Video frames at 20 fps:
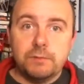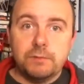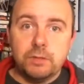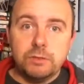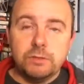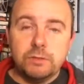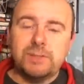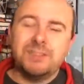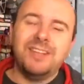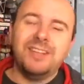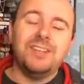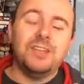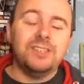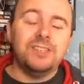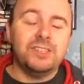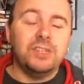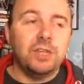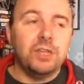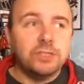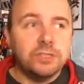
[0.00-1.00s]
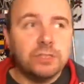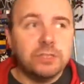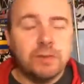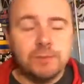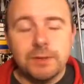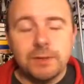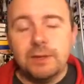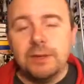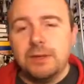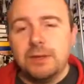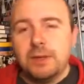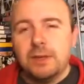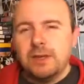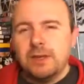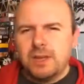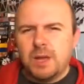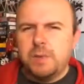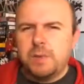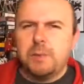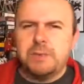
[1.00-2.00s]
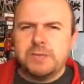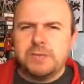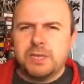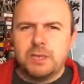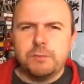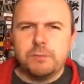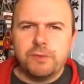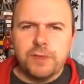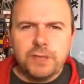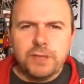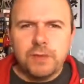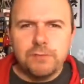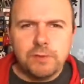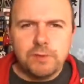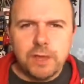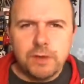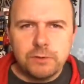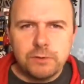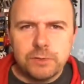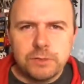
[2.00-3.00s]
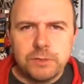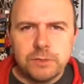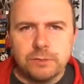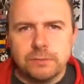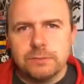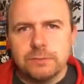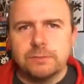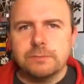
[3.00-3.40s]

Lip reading: Not non-stop. I'll probably take a break every hour or so.